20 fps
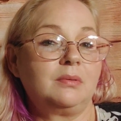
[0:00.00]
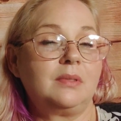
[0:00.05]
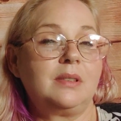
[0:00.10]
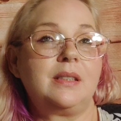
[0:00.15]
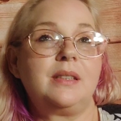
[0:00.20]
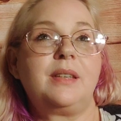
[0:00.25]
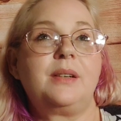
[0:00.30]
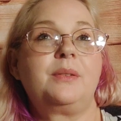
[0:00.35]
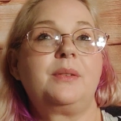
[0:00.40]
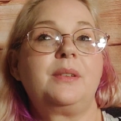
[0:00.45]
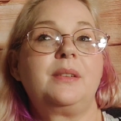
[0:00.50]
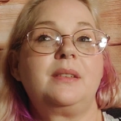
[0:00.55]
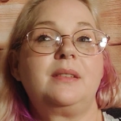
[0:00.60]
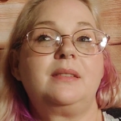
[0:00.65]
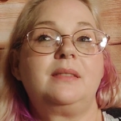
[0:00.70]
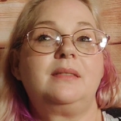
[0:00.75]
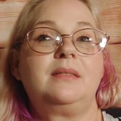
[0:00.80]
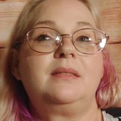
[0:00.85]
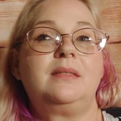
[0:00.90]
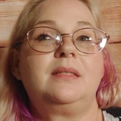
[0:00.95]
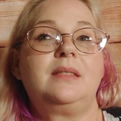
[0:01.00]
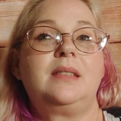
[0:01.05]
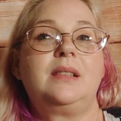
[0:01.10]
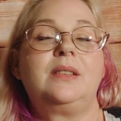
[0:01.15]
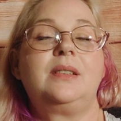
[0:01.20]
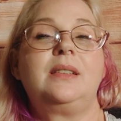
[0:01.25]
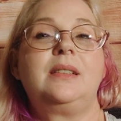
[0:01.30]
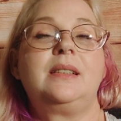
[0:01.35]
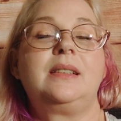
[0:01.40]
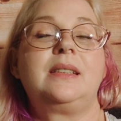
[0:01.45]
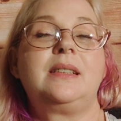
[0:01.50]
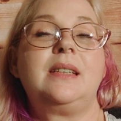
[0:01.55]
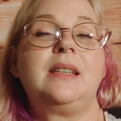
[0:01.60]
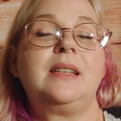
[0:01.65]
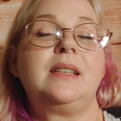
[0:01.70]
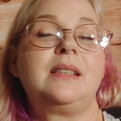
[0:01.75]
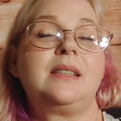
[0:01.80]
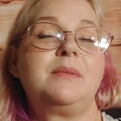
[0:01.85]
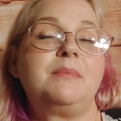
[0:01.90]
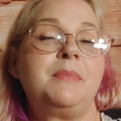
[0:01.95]

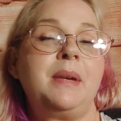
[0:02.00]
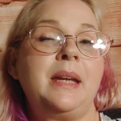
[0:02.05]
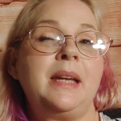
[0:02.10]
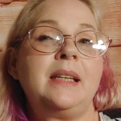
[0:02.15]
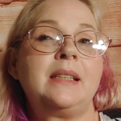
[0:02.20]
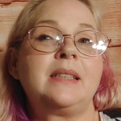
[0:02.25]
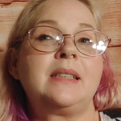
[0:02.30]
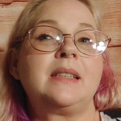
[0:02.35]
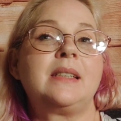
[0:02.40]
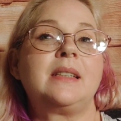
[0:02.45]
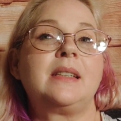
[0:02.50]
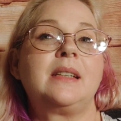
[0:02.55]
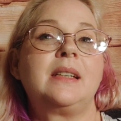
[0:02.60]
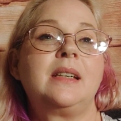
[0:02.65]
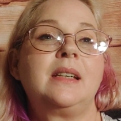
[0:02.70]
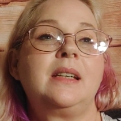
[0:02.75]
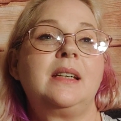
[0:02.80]
It's amazing